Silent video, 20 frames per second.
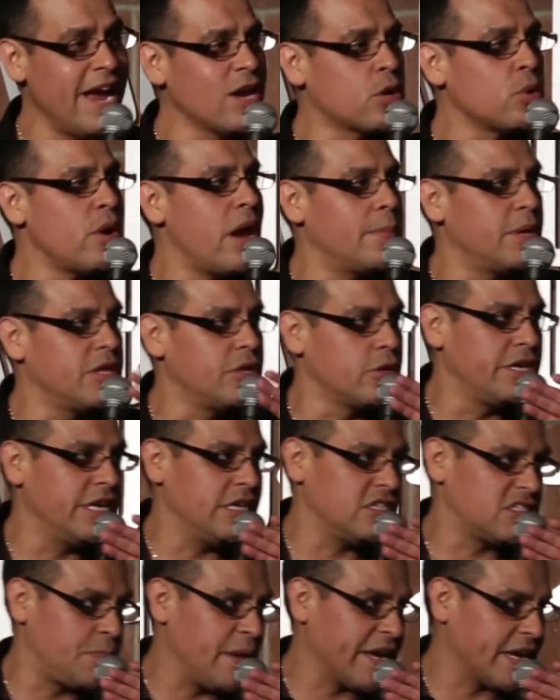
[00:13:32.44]
My grandmother
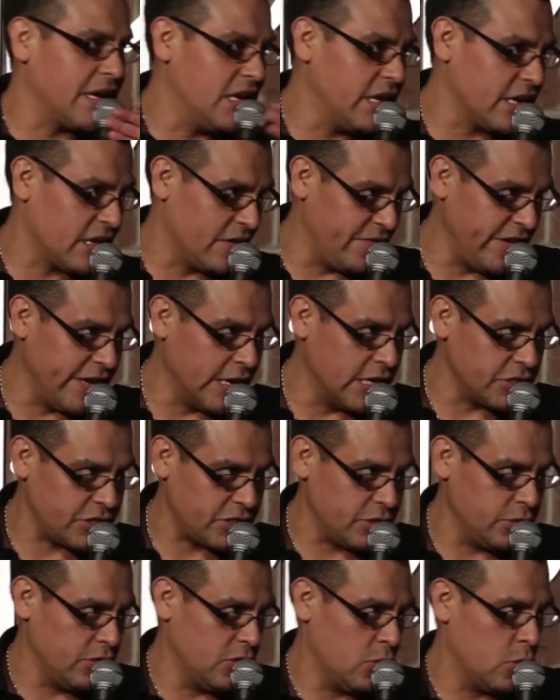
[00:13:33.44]
didn't speak a lick of
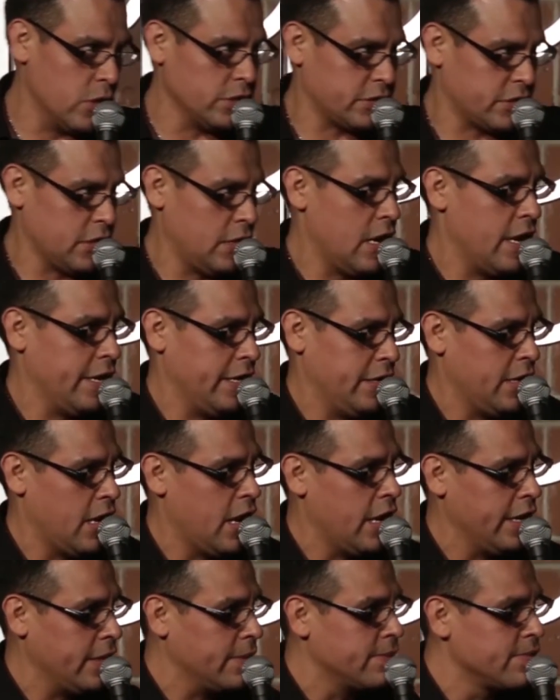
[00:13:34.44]
English. She knew the words to Lottie
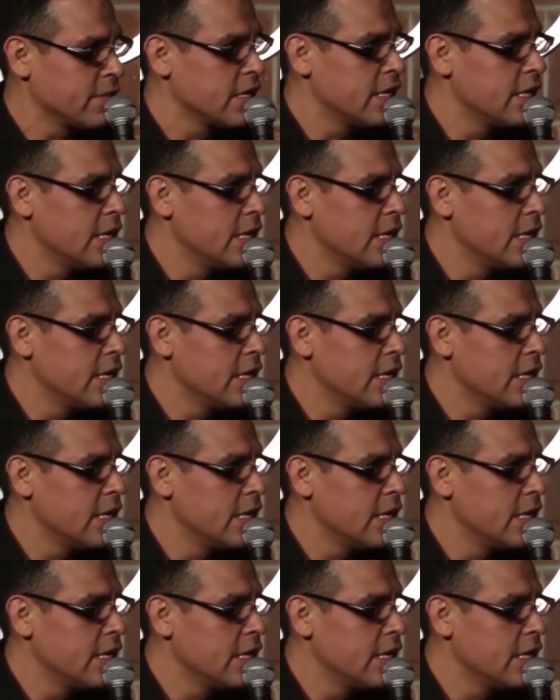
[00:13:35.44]
Dottie.